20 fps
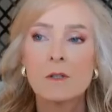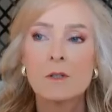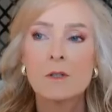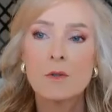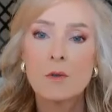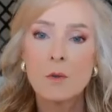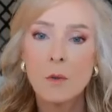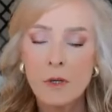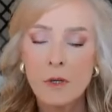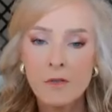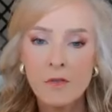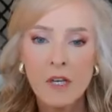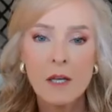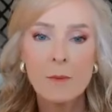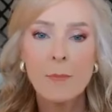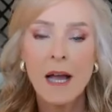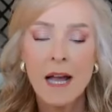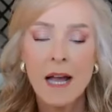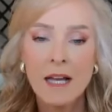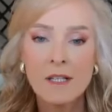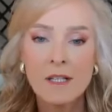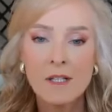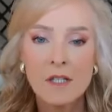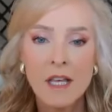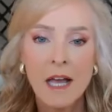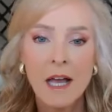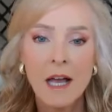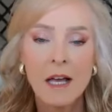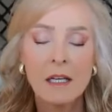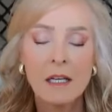sort of get past
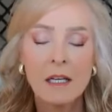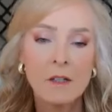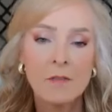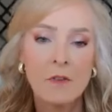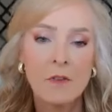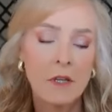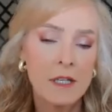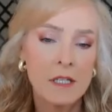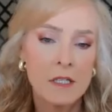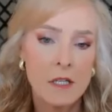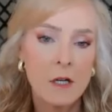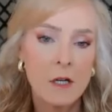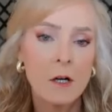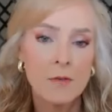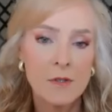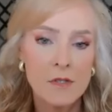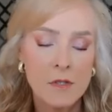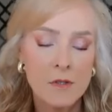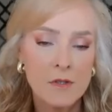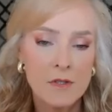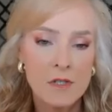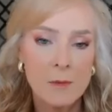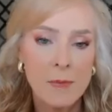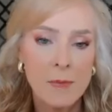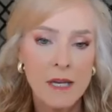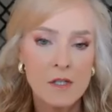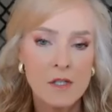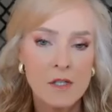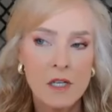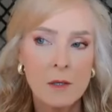that if the leasing office looks
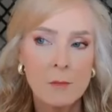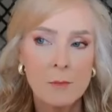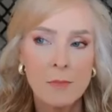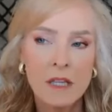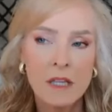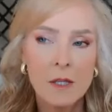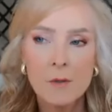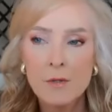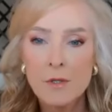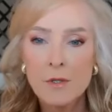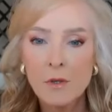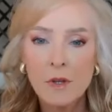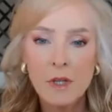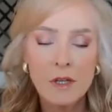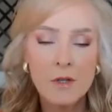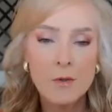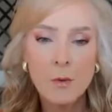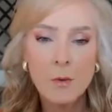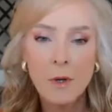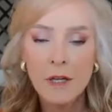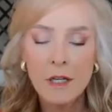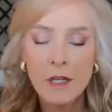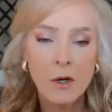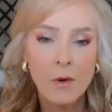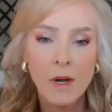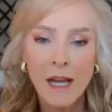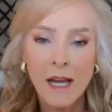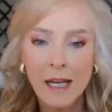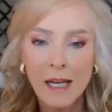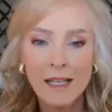amazing. But those two things really
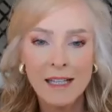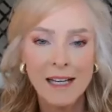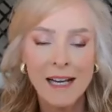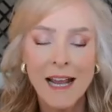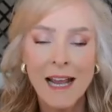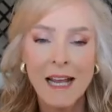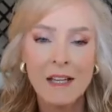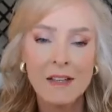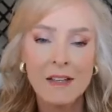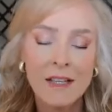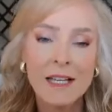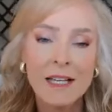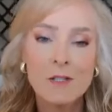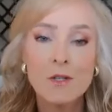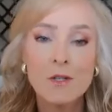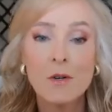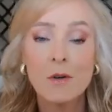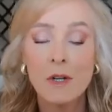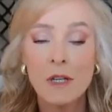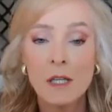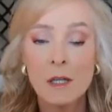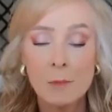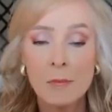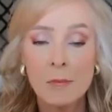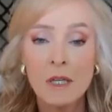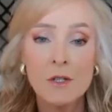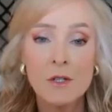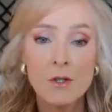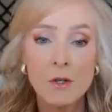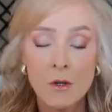go hand in hand. That's your
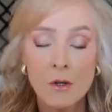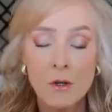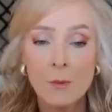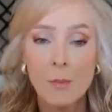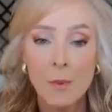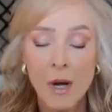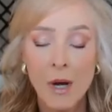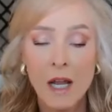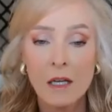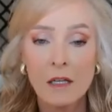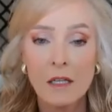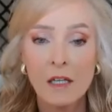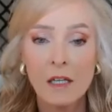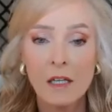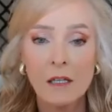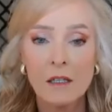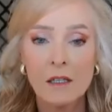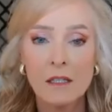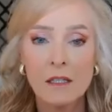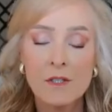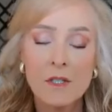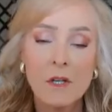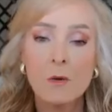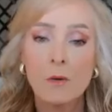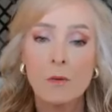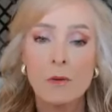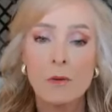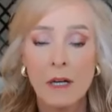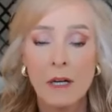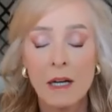image and your branding. And
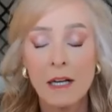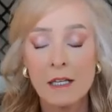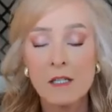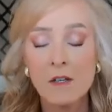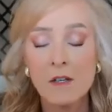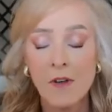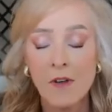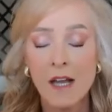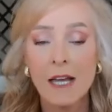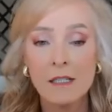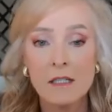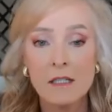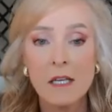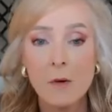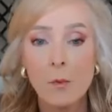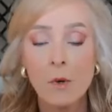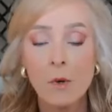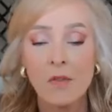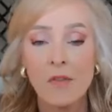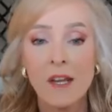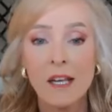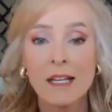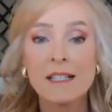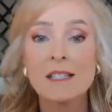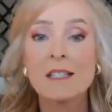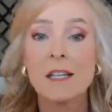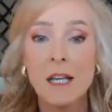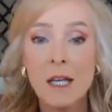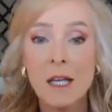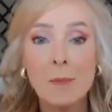so I guess if I had to say one thing,
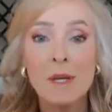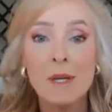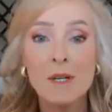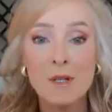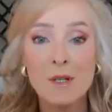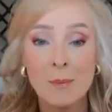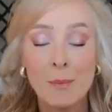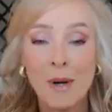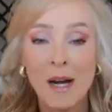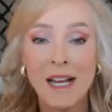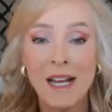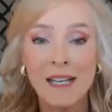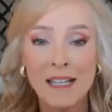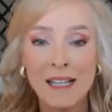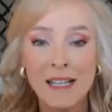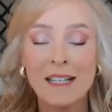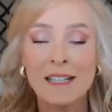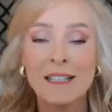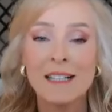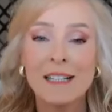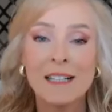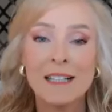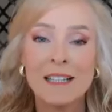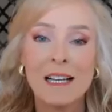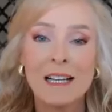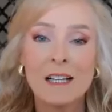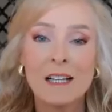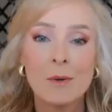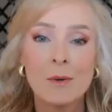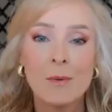it's image and branding.
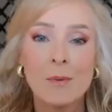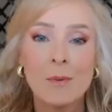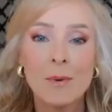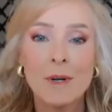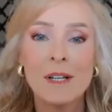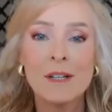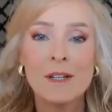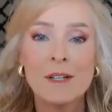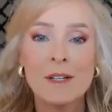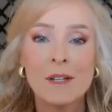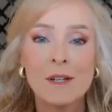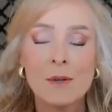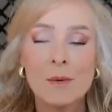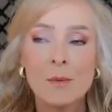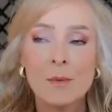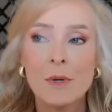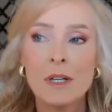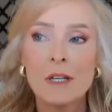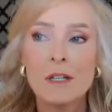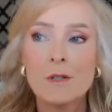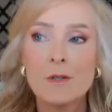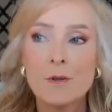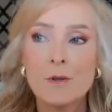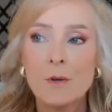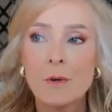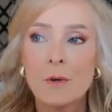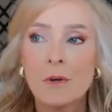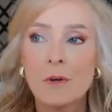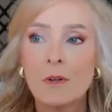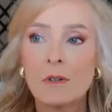Like what what is
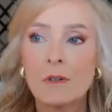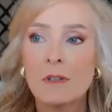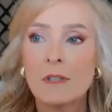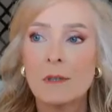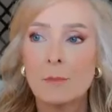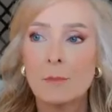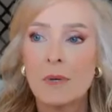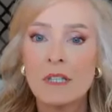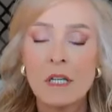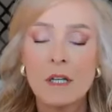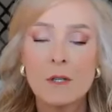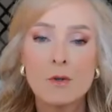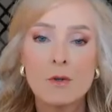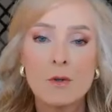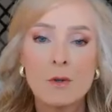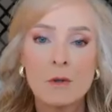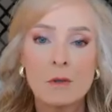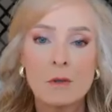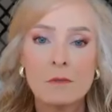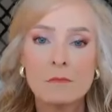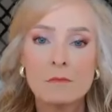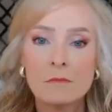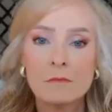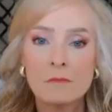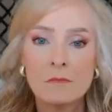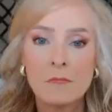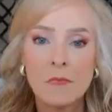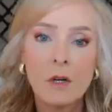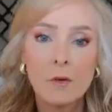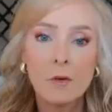your potential
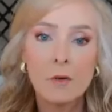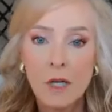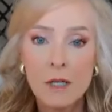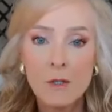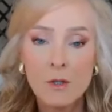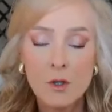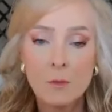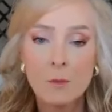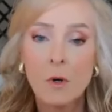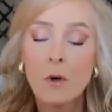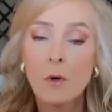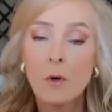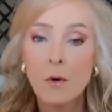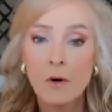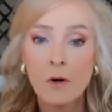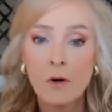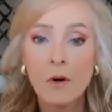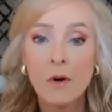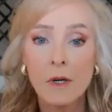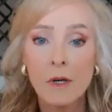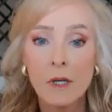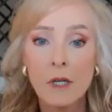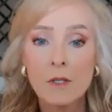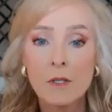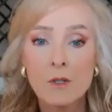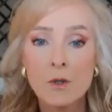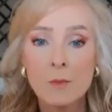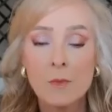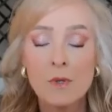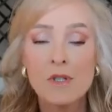you know customer or current
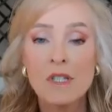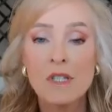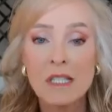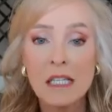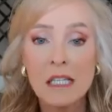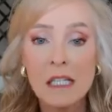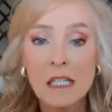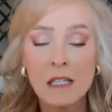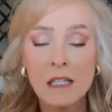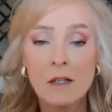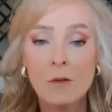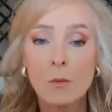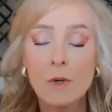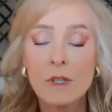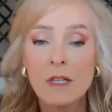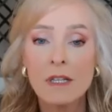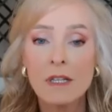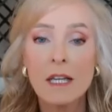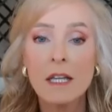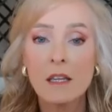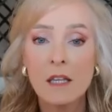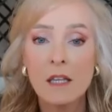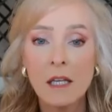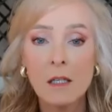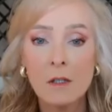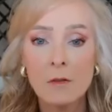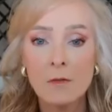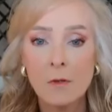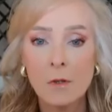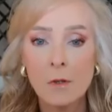customer seeing what do they
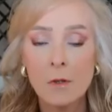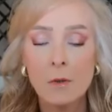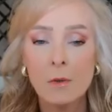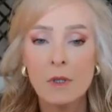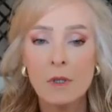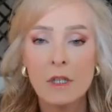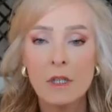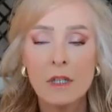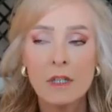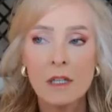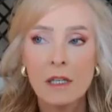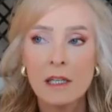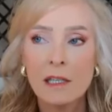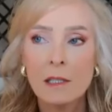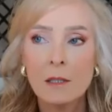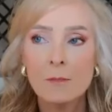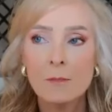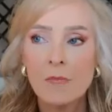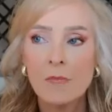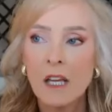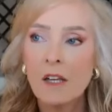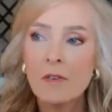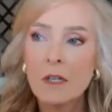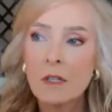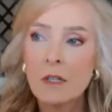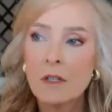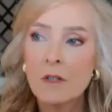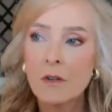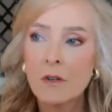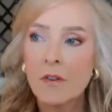think of you um,
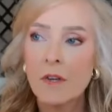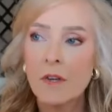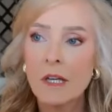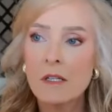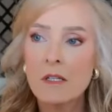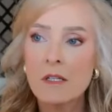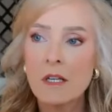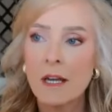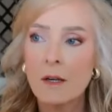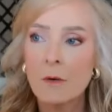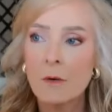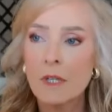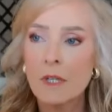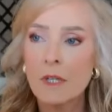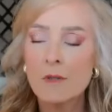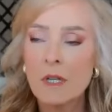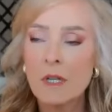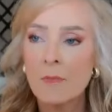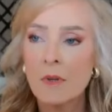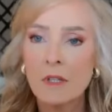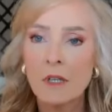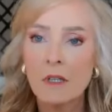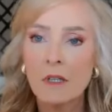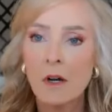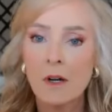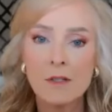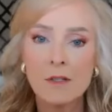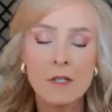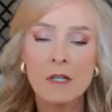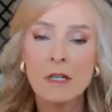even little things like we do something that
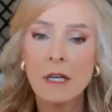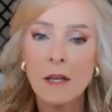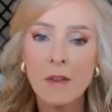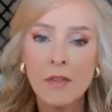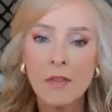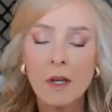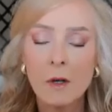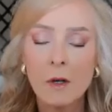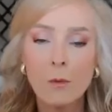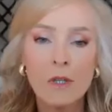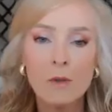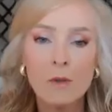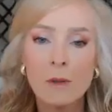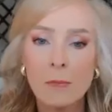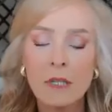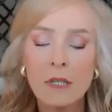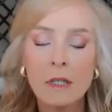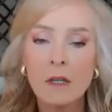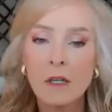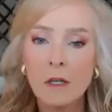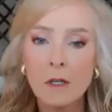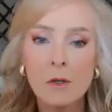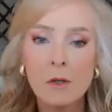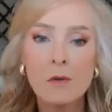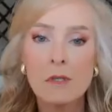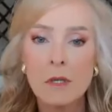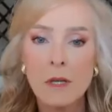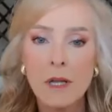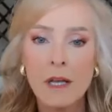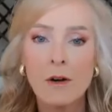costs nothing we do a monthly
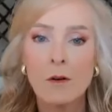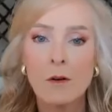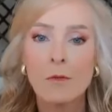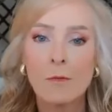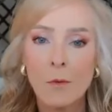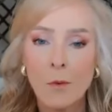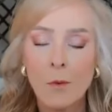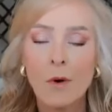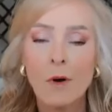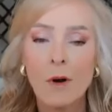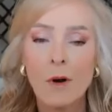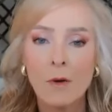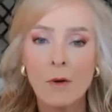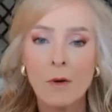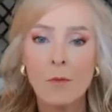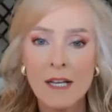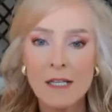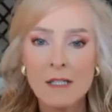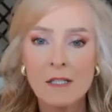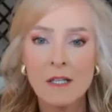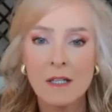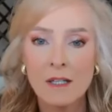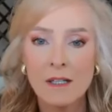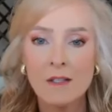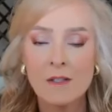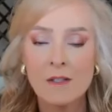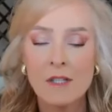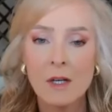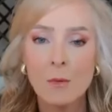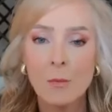newsletter for our
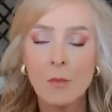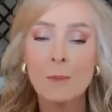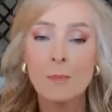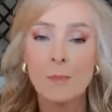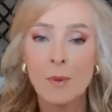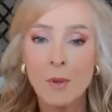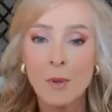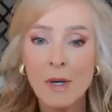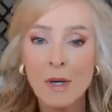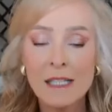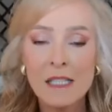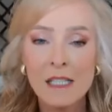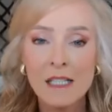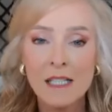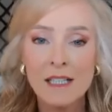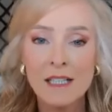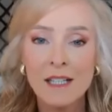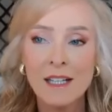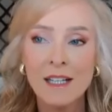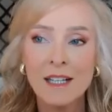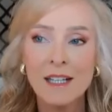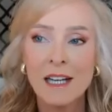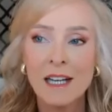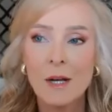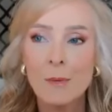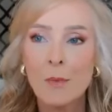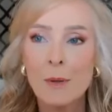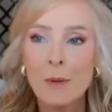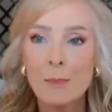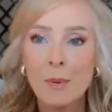residents and we print it
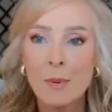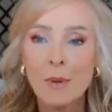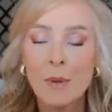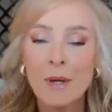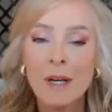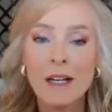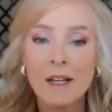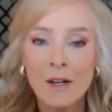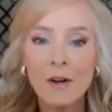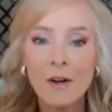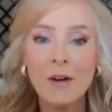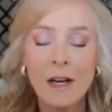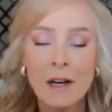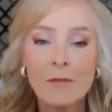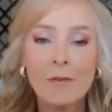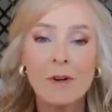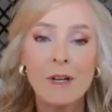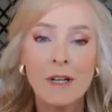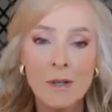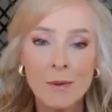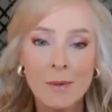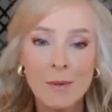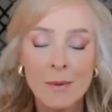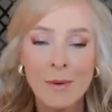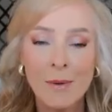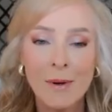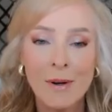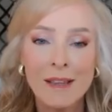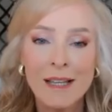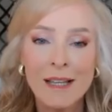and we put it on every
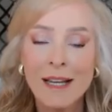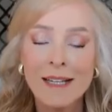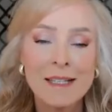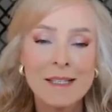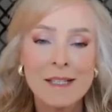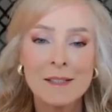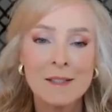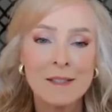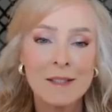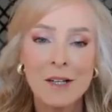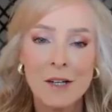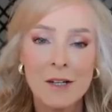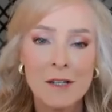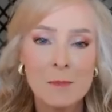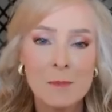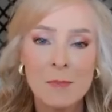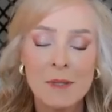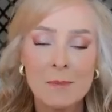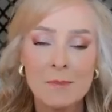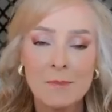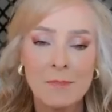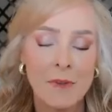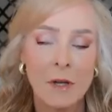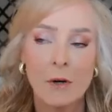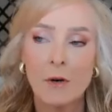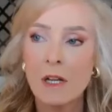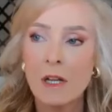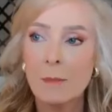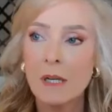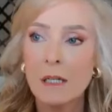door and that doesn't cost but
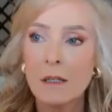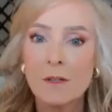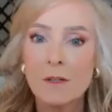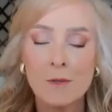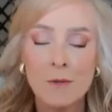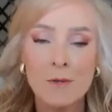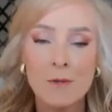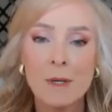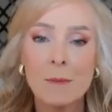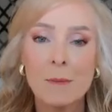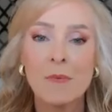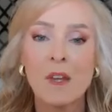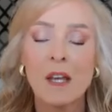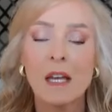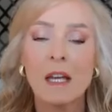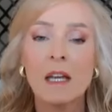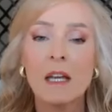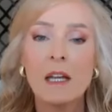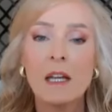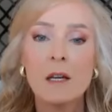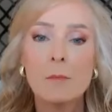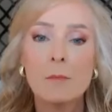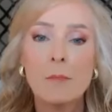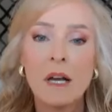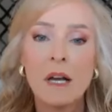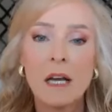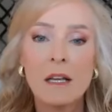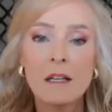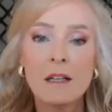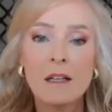30 bucks or something
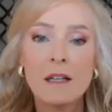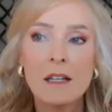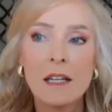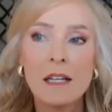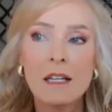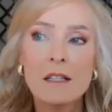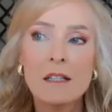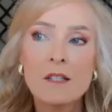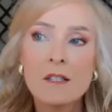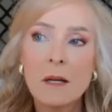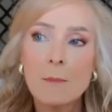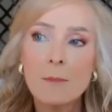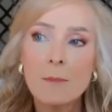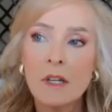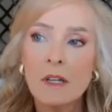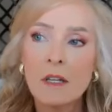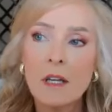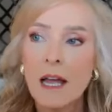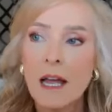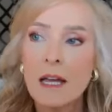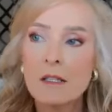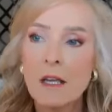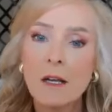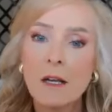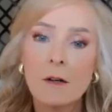but it's something that has